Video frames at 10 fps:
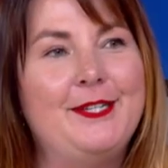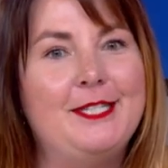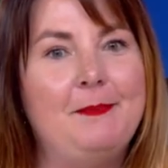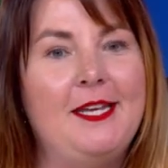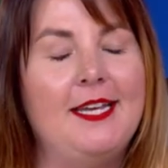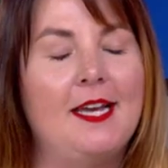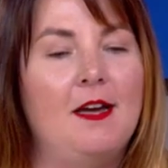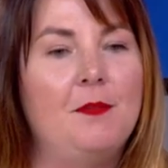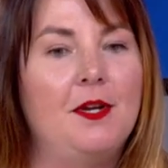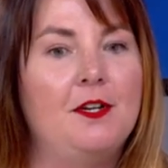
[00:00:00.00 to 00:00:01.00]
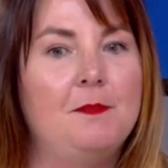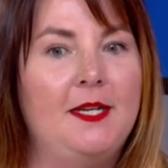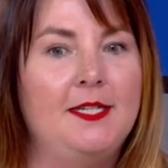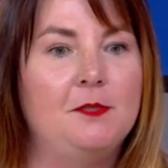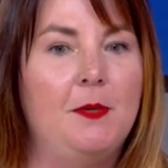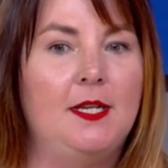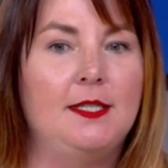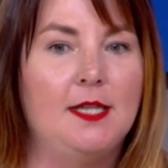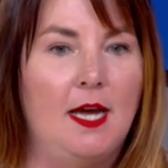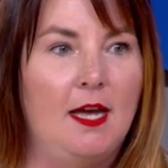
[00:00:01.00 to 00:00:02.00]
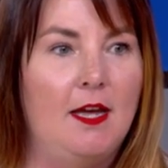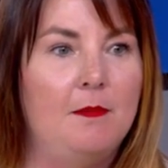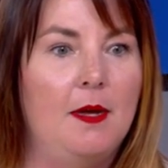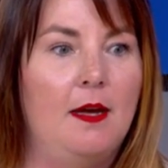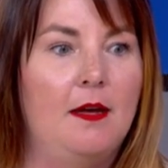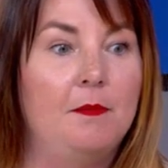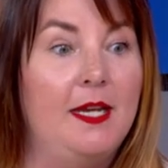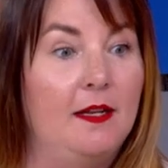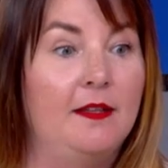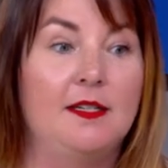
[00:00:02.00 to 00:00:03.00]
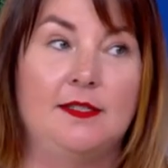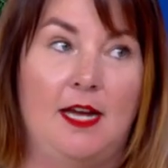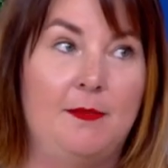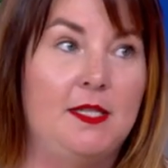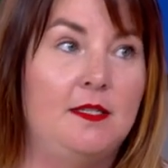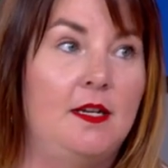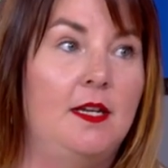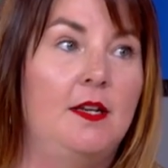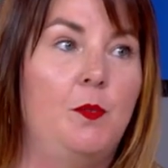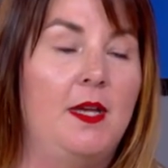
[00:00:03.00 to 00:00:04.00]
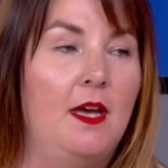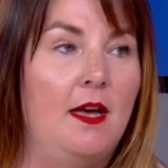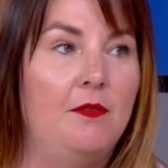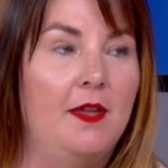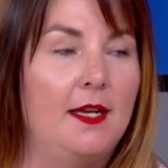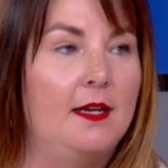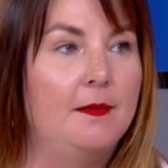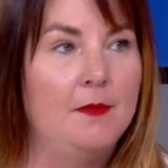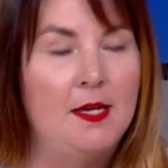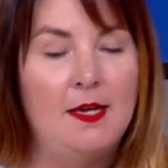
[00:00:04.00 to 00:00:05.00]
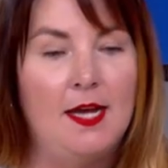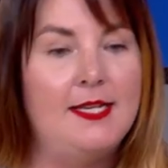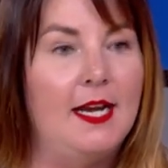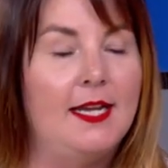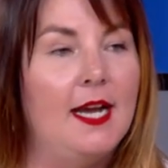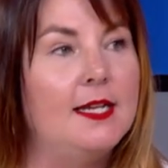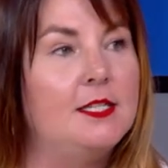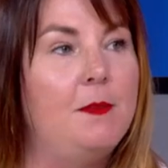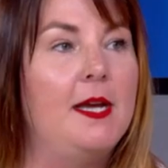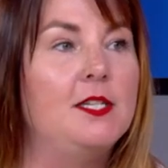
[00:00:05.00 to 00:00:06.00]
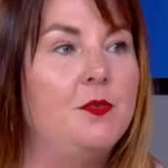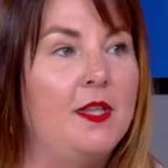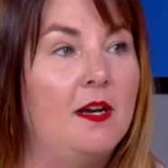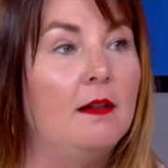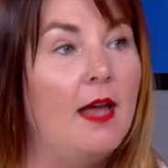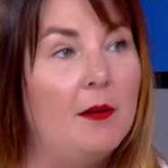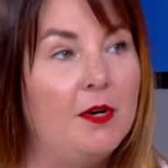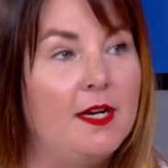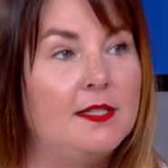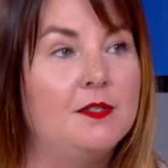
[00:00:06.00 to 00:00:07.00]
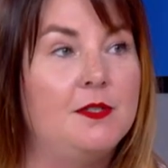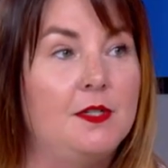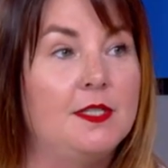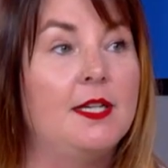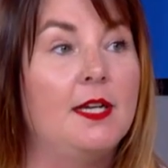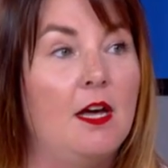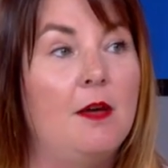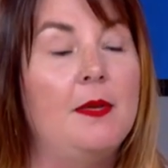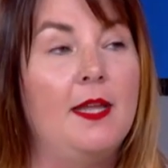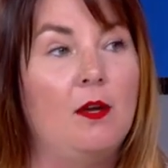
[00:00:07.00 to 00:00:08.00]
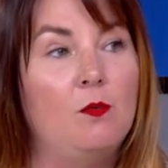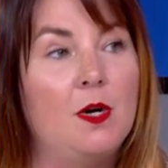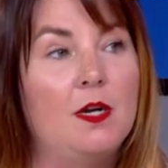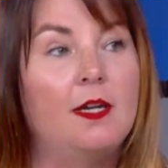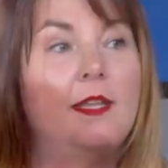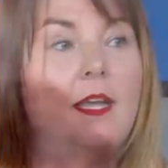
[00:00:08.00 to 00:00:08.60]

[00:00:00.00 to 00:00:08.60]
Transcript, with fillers: to speak. Um, they're going to be spending time um, getting their assignments done. We have like a, a, dedicated space within our library so students can come and they can work and they